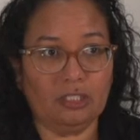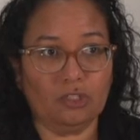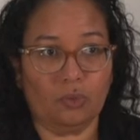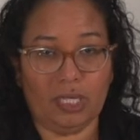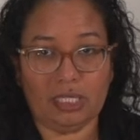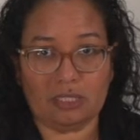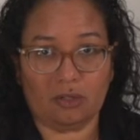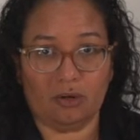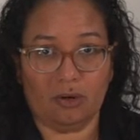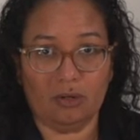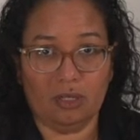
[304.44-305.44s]
to
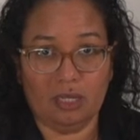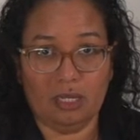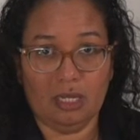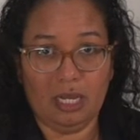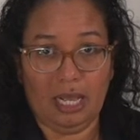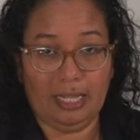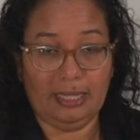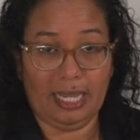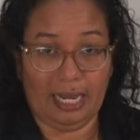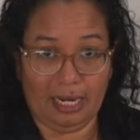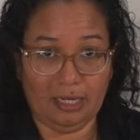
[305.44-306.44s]
escrow.
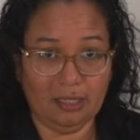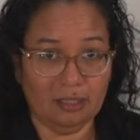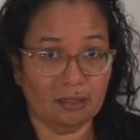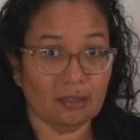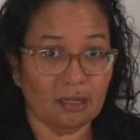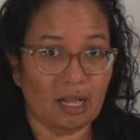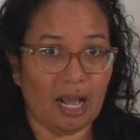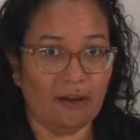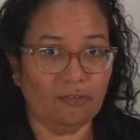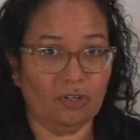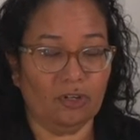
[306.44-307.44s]
Then
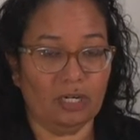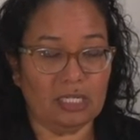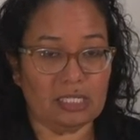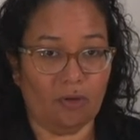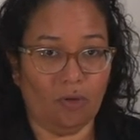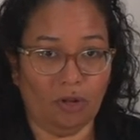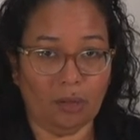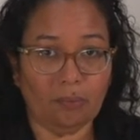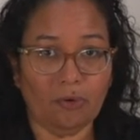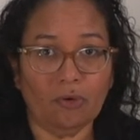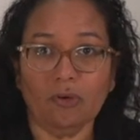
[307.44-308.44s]
after it's all
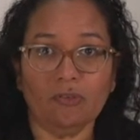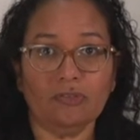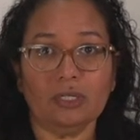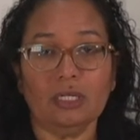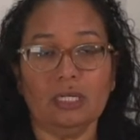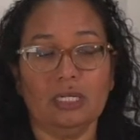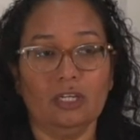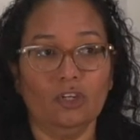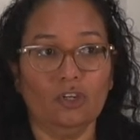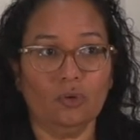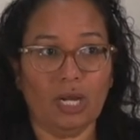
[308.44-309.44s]
approved,
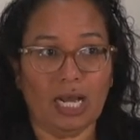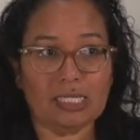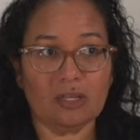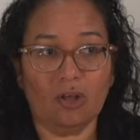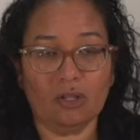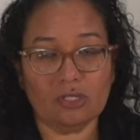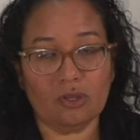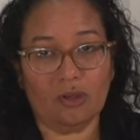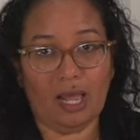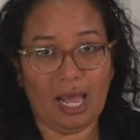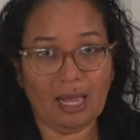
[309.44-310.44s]
You guys also
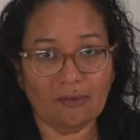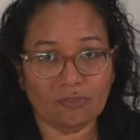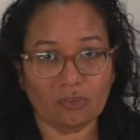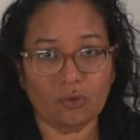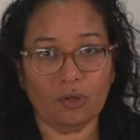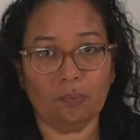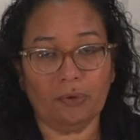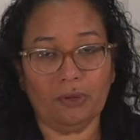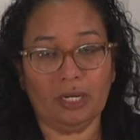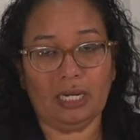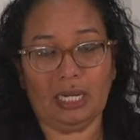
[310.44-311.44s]
have to put
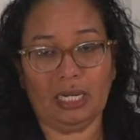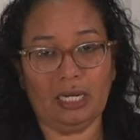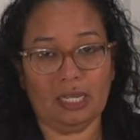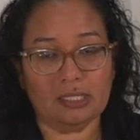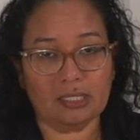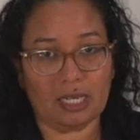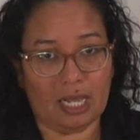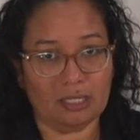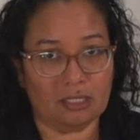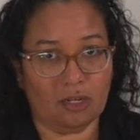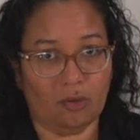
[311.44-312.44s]
it in
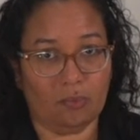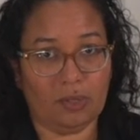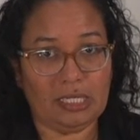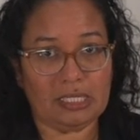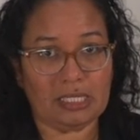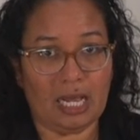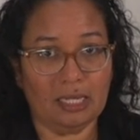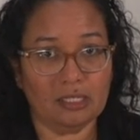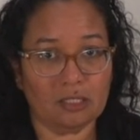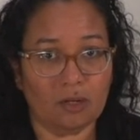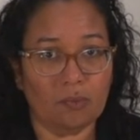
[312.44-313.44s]
SkySlope. In
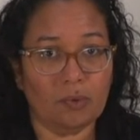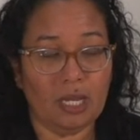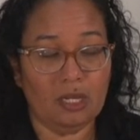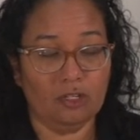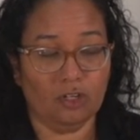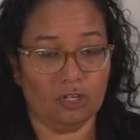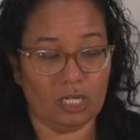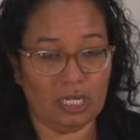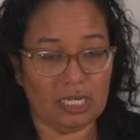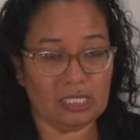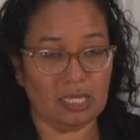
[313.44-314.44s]
SkySlope, there
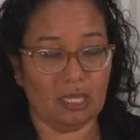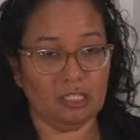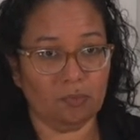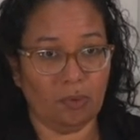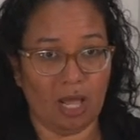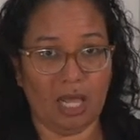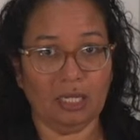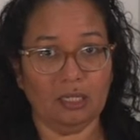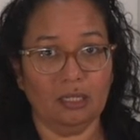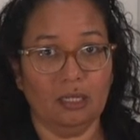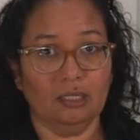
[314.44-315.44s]
is a spot
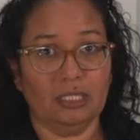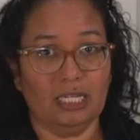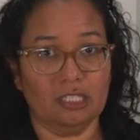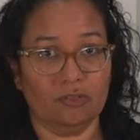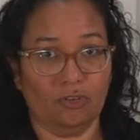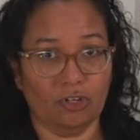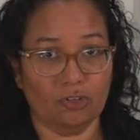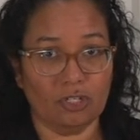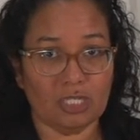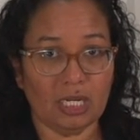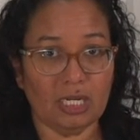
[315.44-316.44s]
that is for your
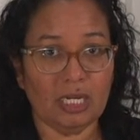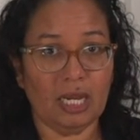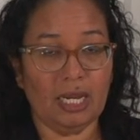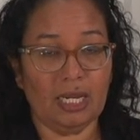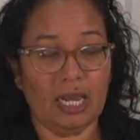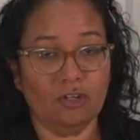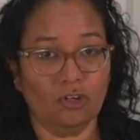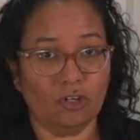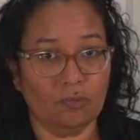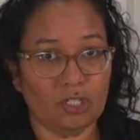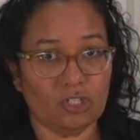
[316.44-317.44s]
CDA and your
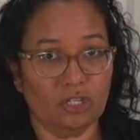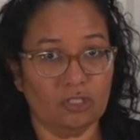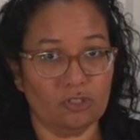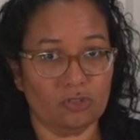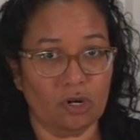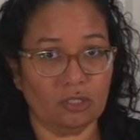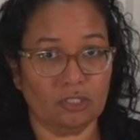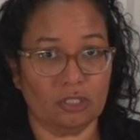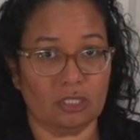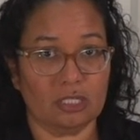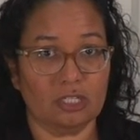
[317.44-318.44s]
commission
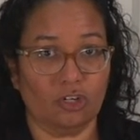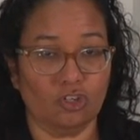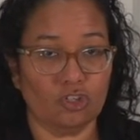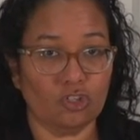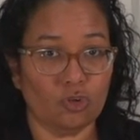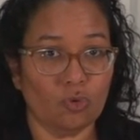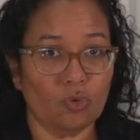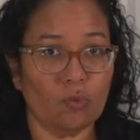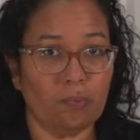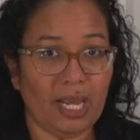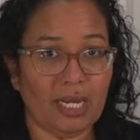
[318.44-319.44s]
instructions. There are
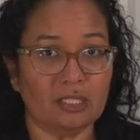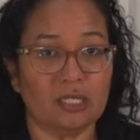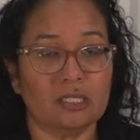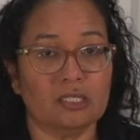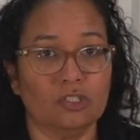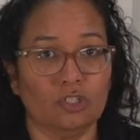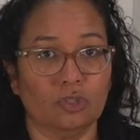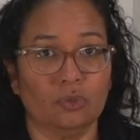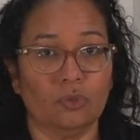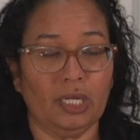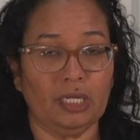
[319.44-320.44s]
2 pages
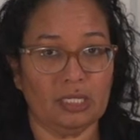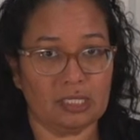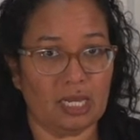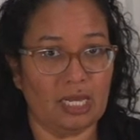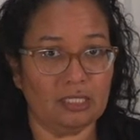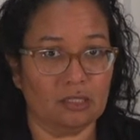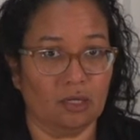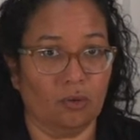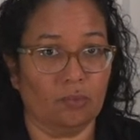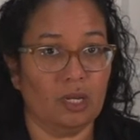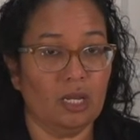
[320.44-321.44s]
due in the
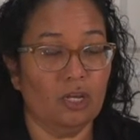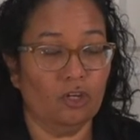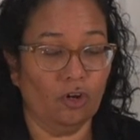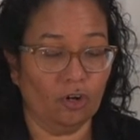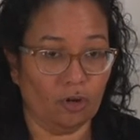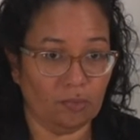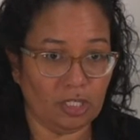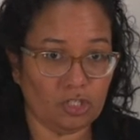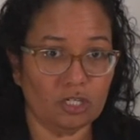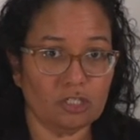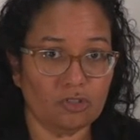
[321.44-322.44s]
SkySlope. Your
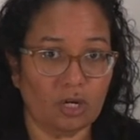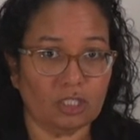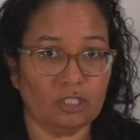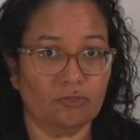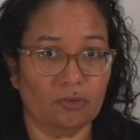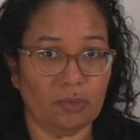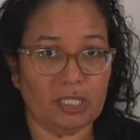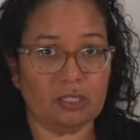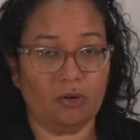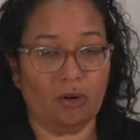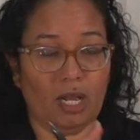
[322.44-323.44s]
commission instruction from
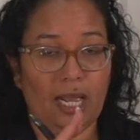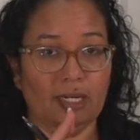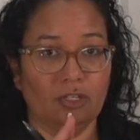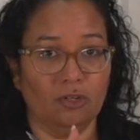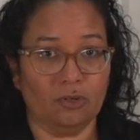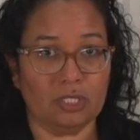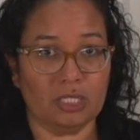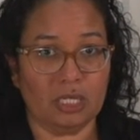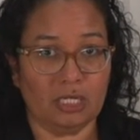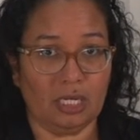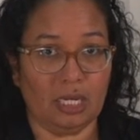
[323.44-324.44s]
escrow and your
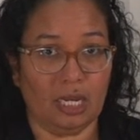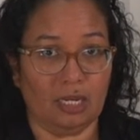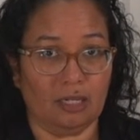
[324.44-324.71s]
CDA.